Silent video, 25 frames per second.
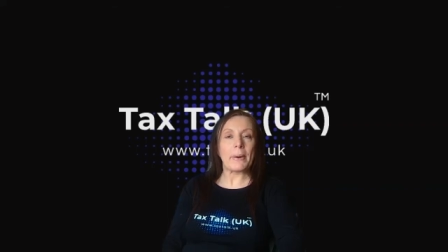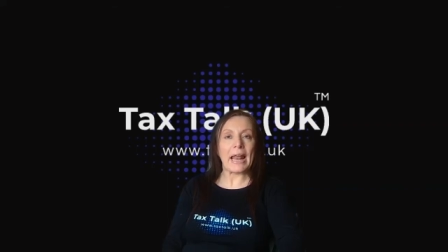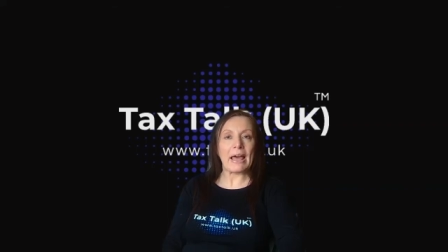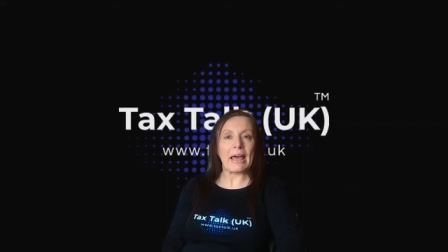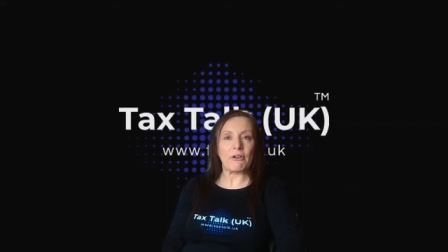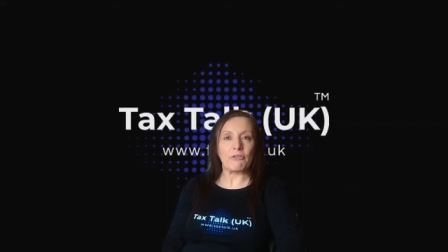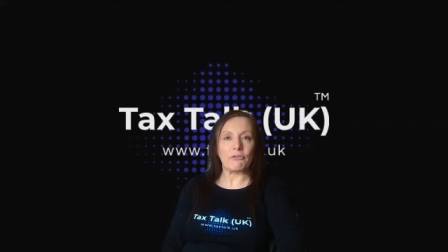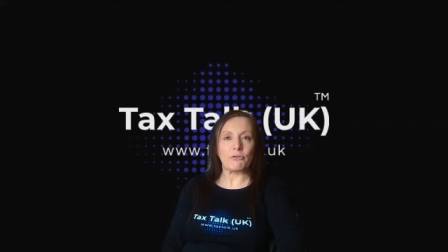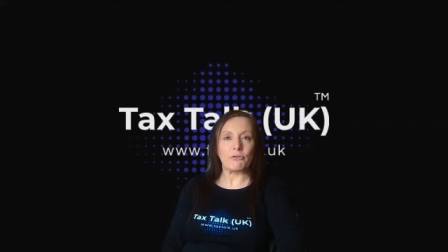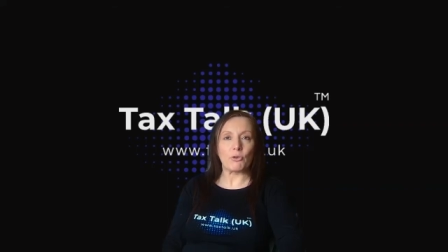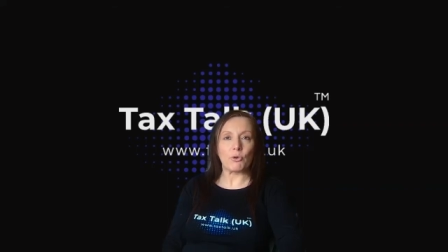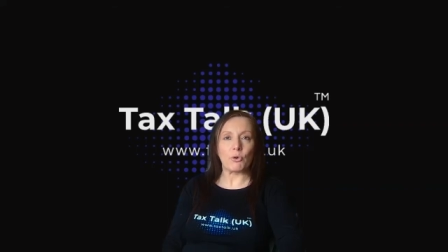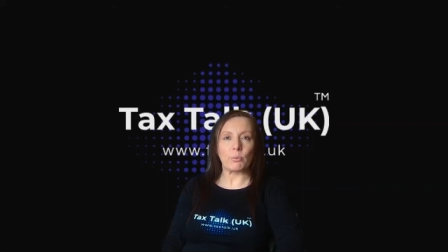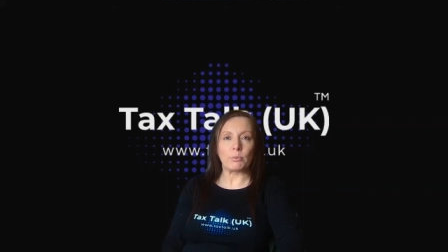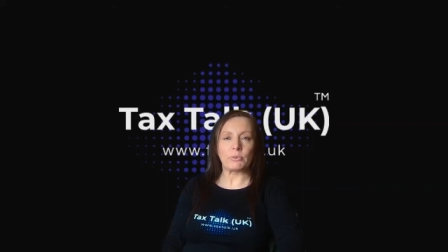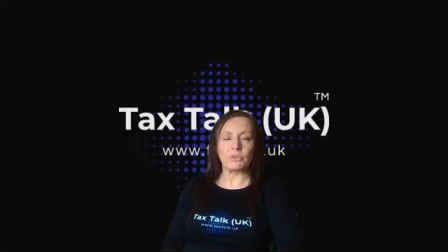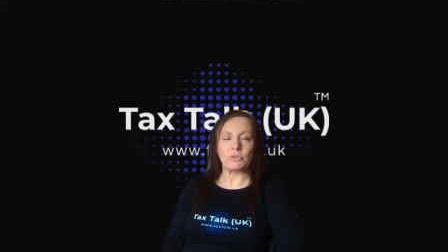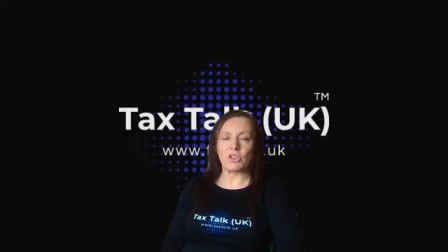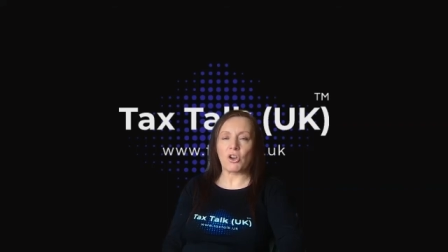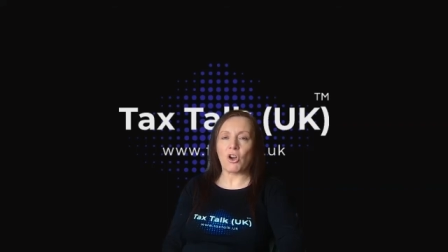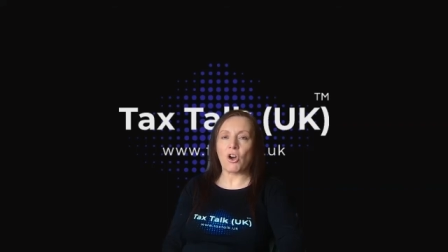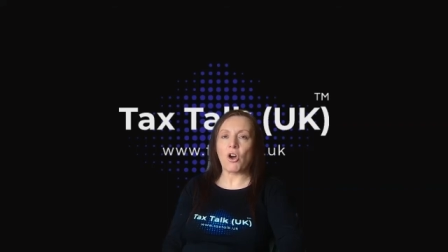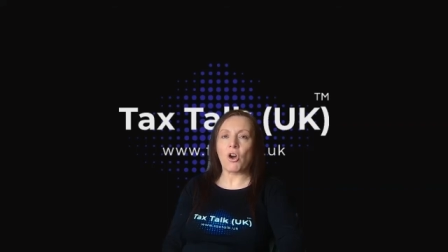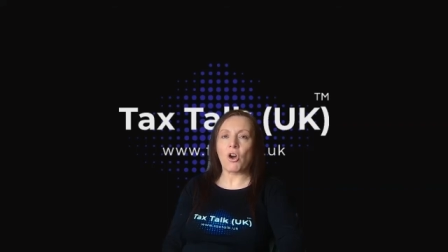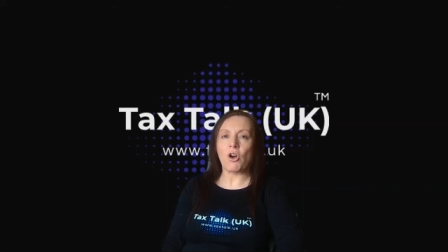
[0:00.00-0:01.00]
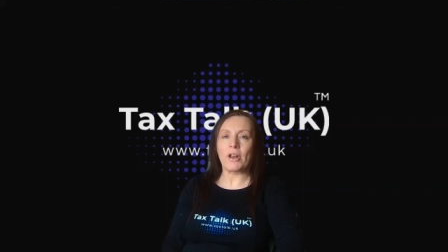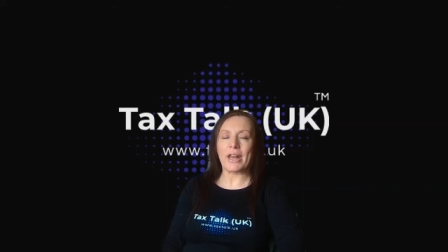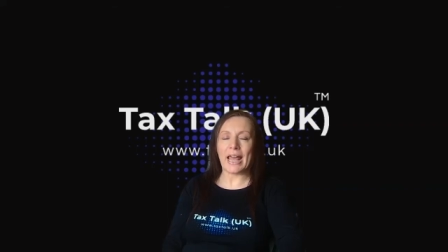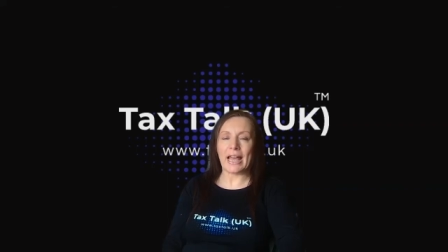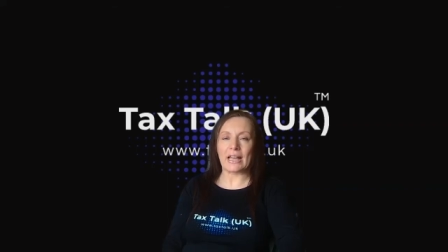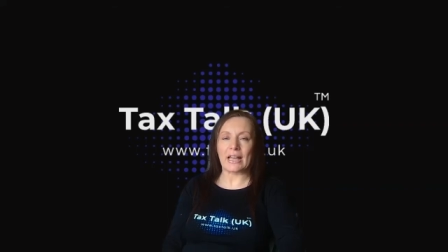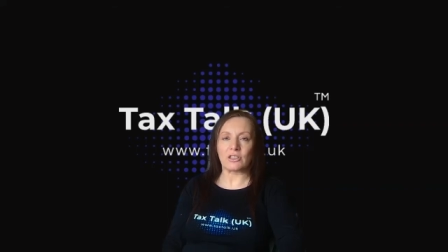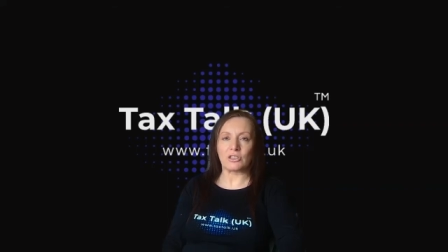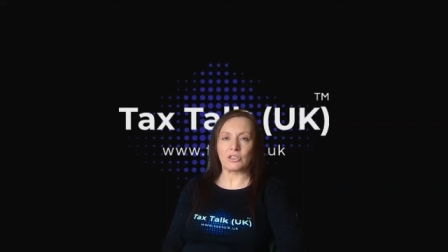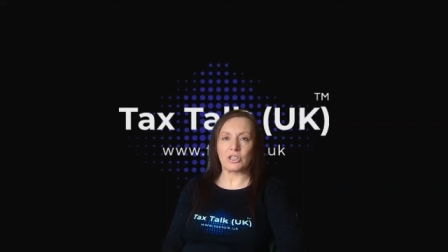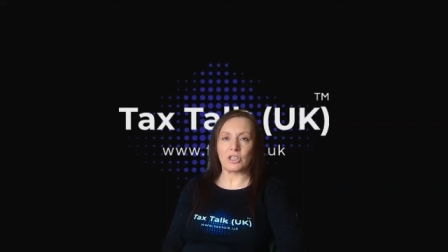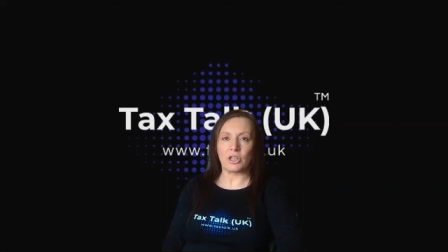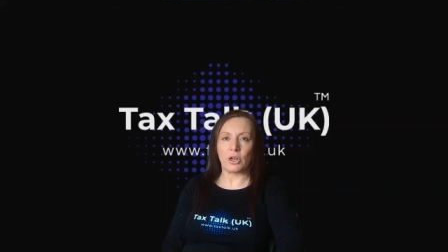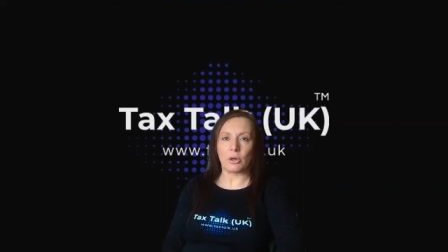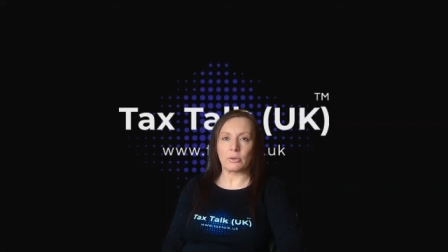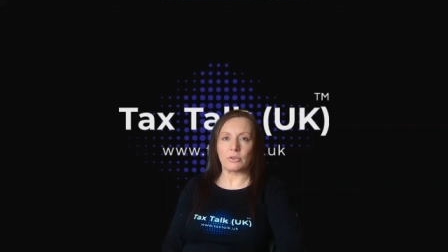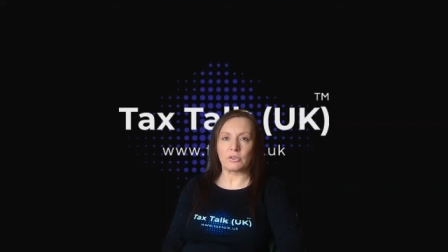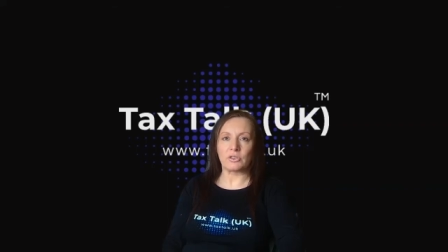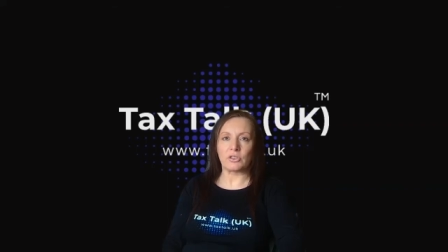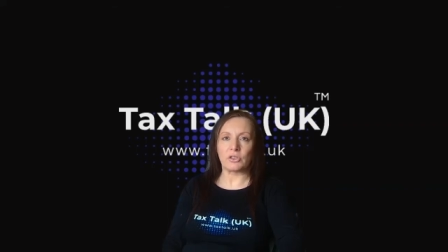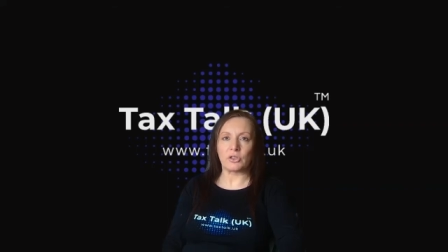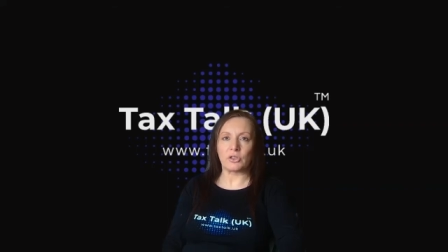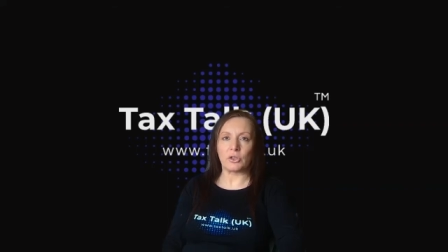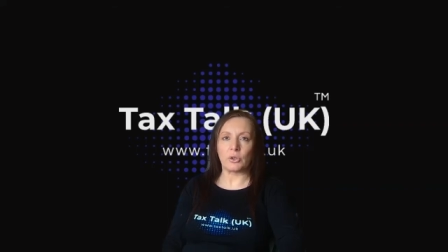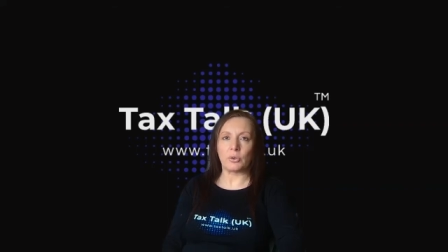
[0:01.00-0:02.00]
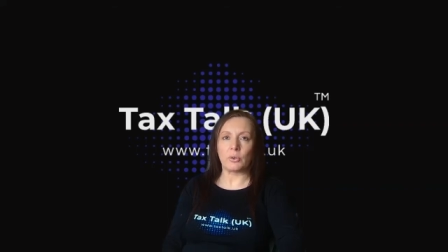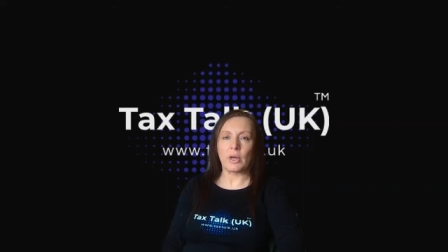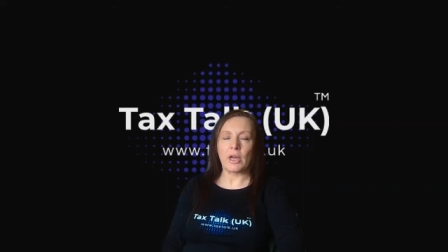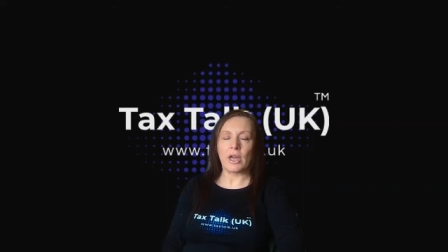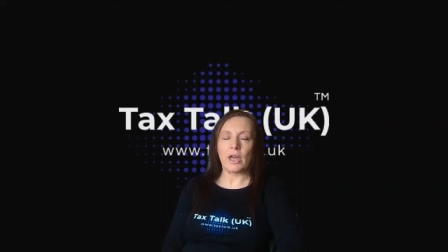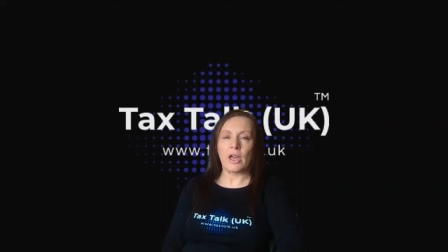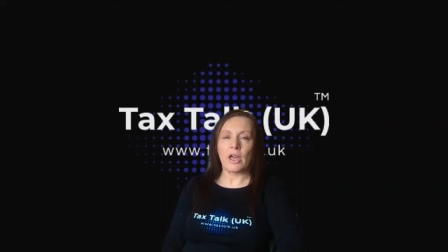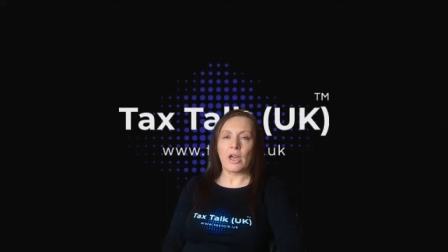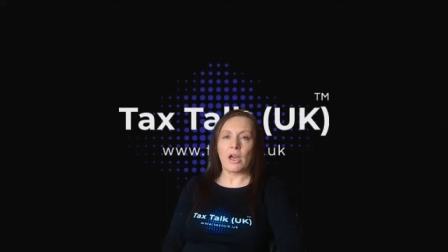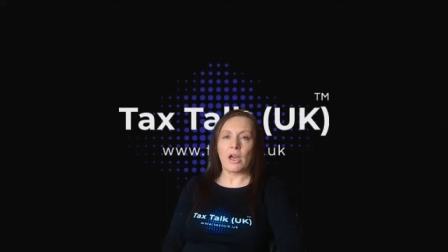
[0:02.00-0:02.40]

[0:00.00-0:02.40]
platforms that aren't actually going to